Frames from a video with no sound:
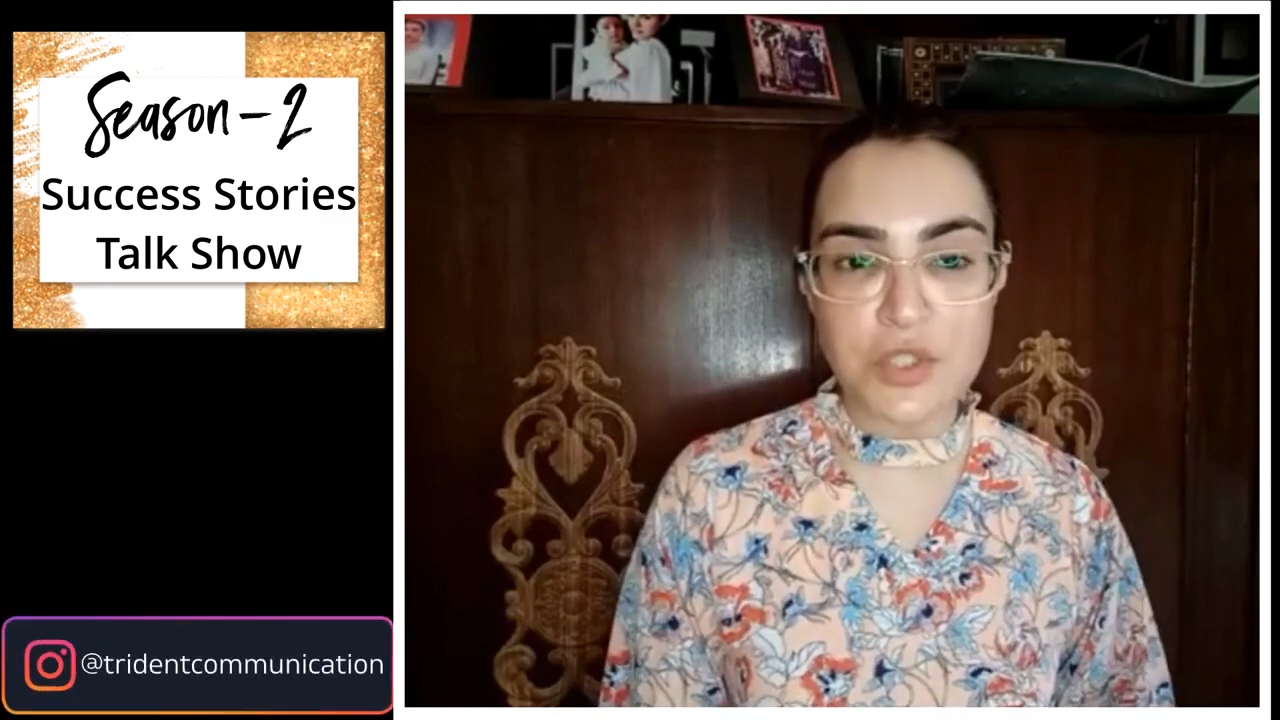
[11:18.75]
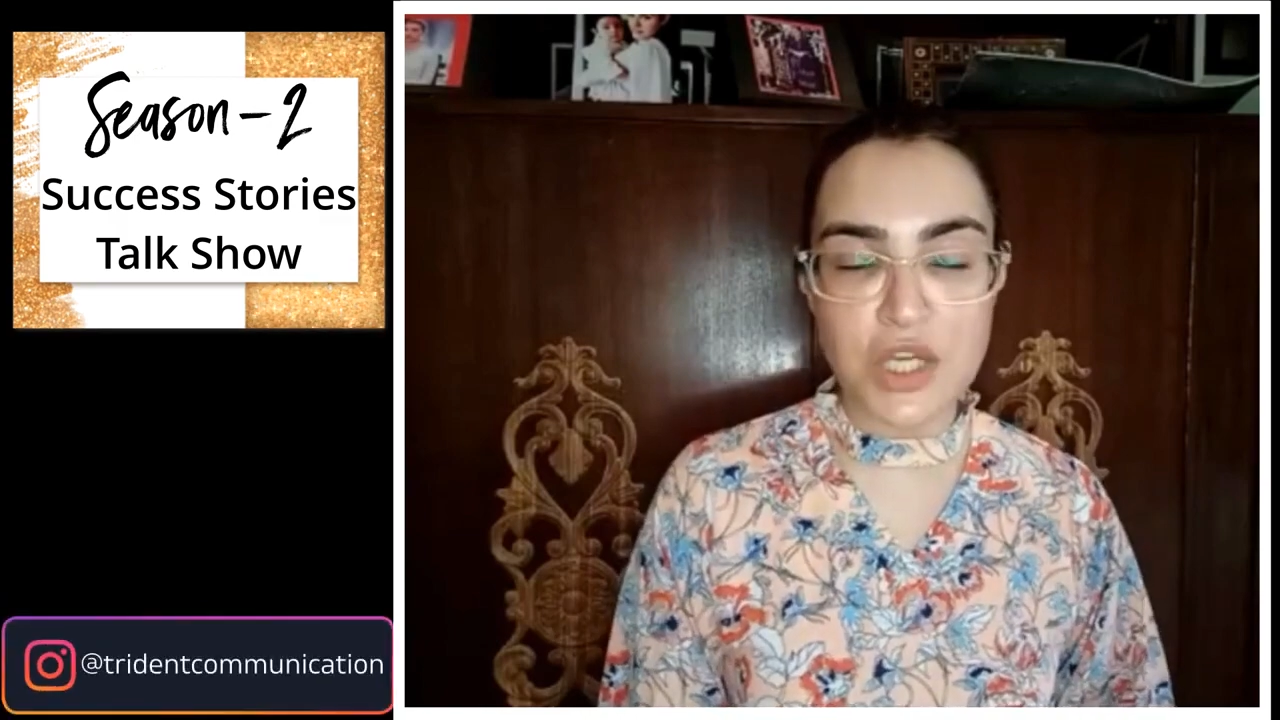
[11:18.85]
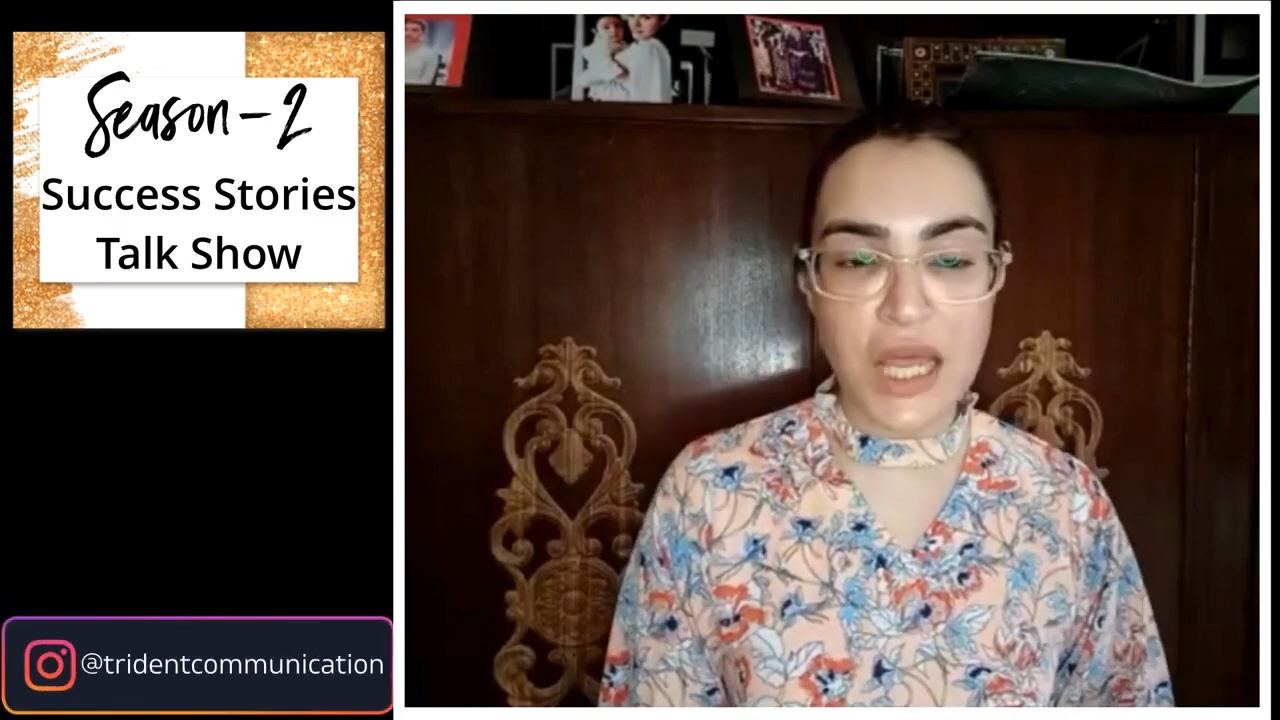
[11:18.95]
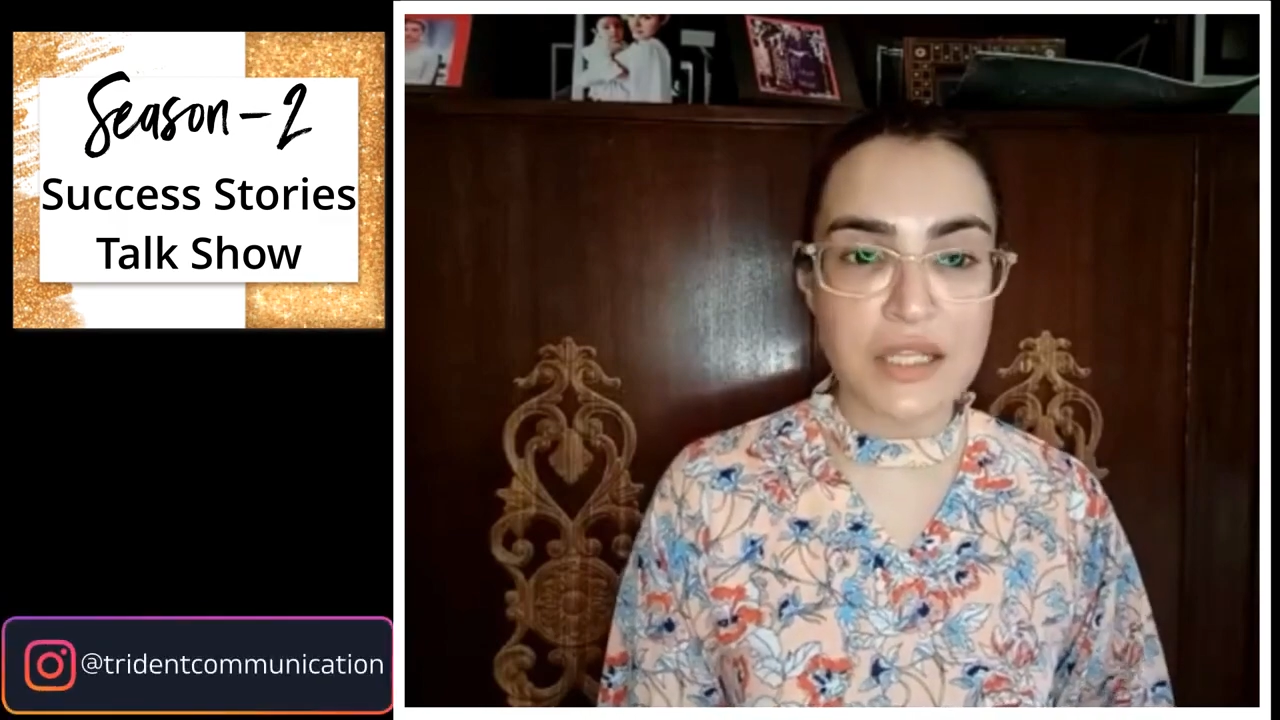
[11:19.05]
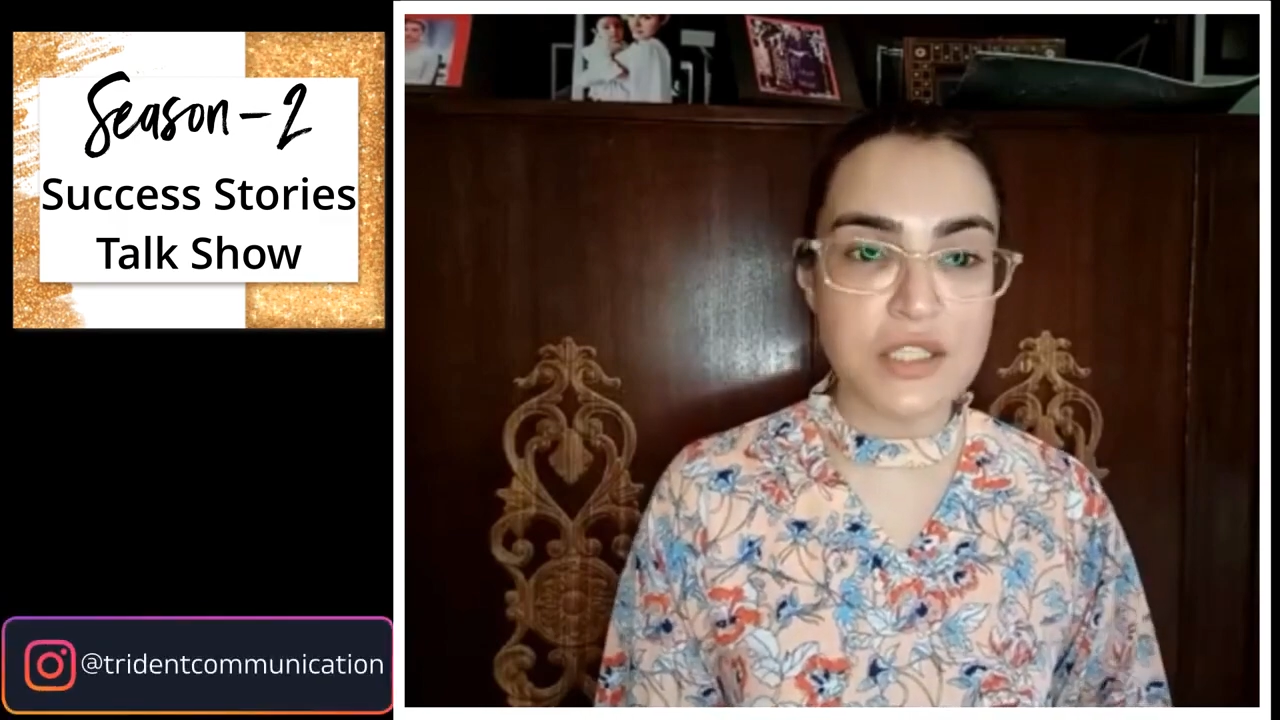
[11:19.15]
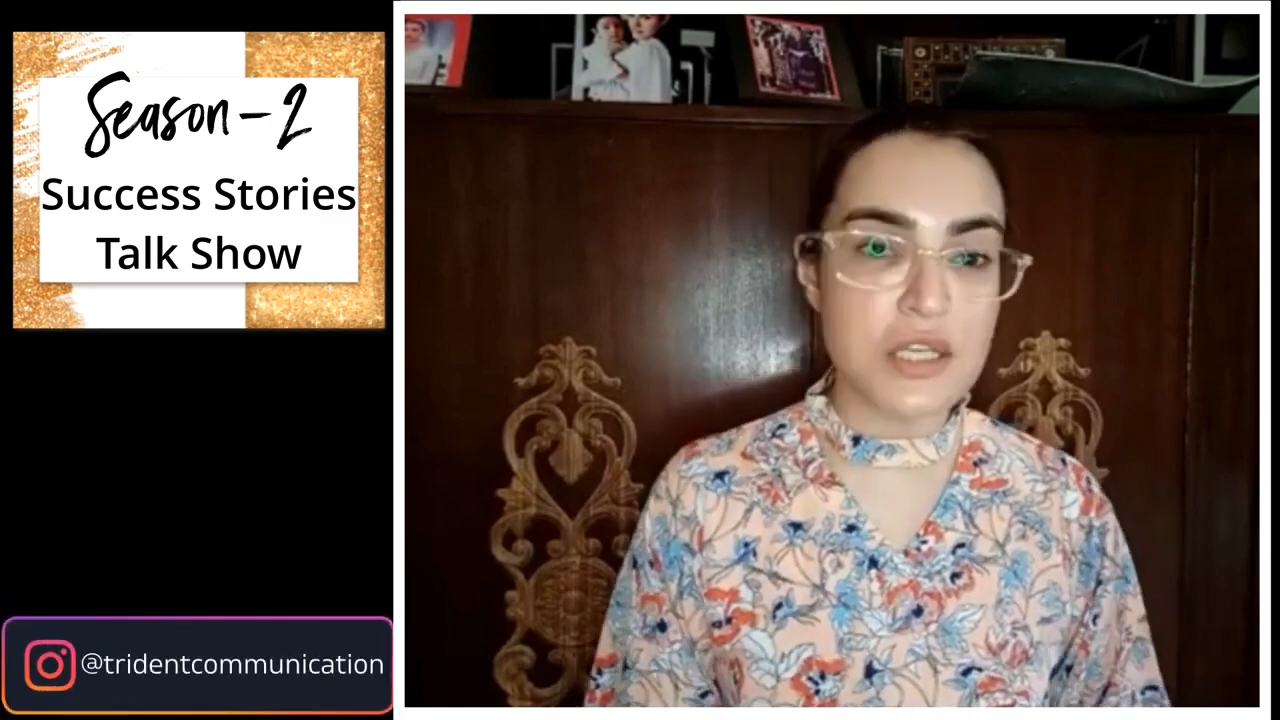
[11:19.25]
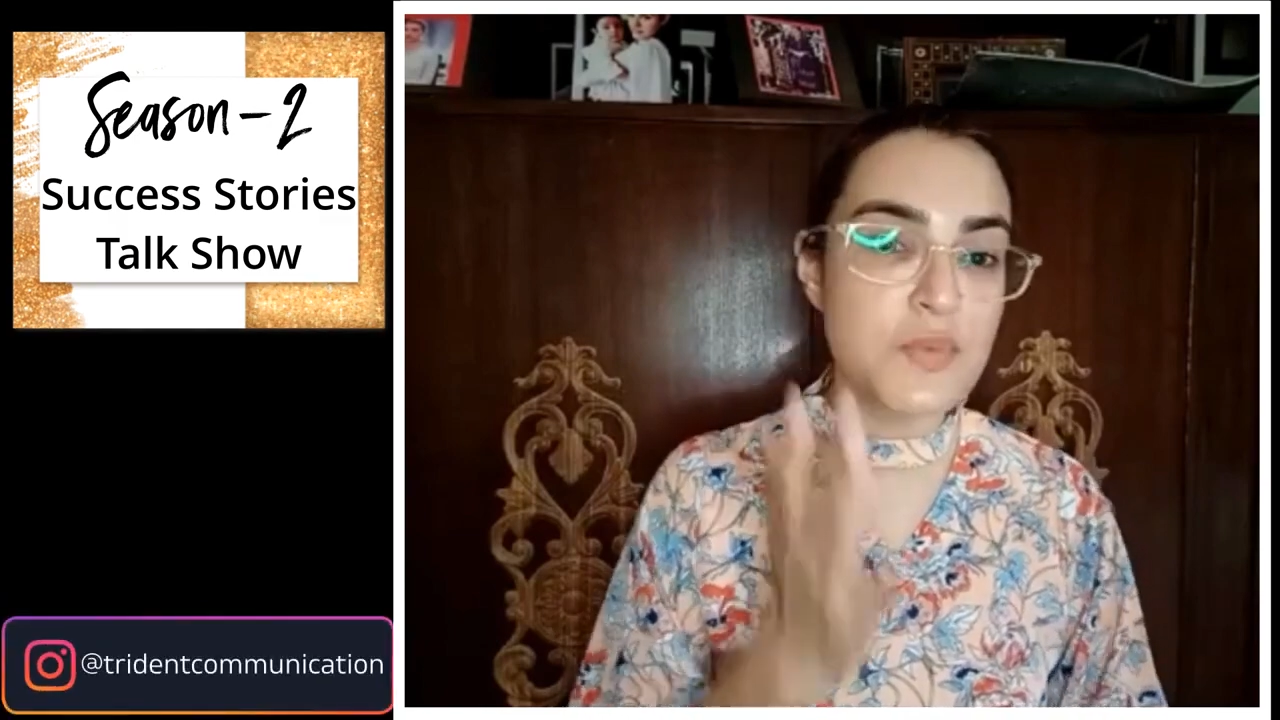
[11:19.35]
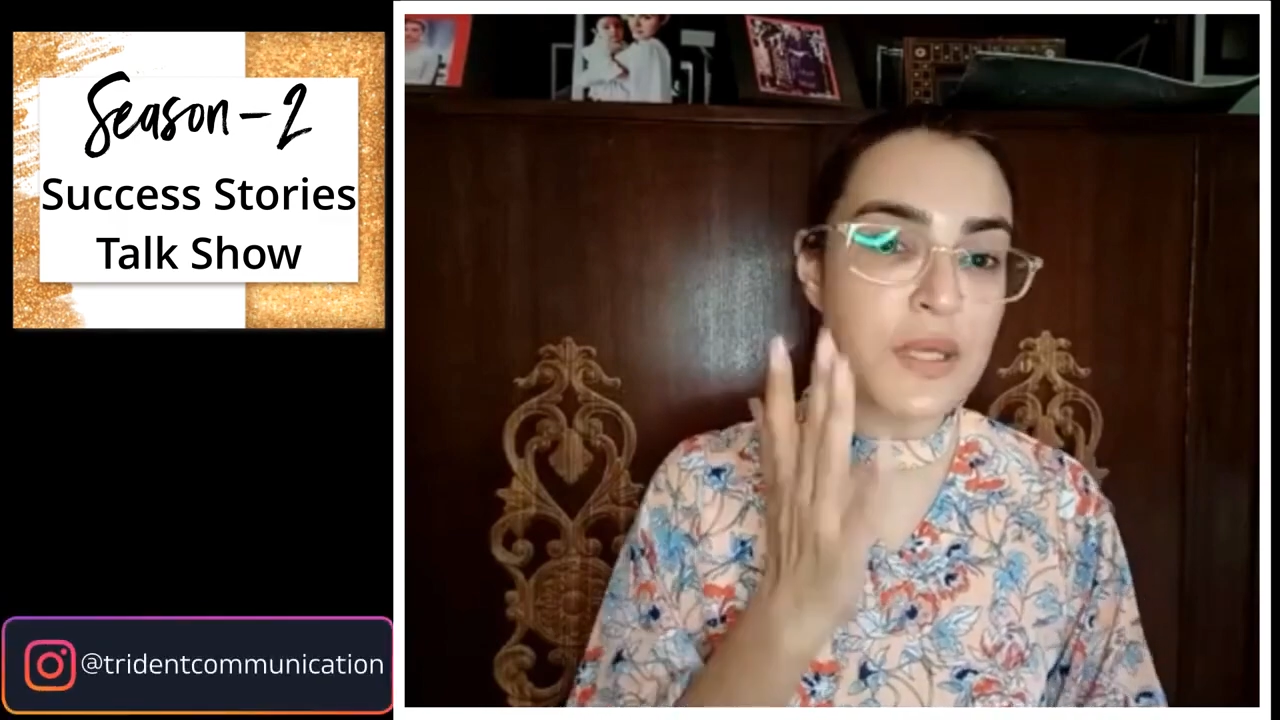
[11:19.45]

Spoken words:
challenges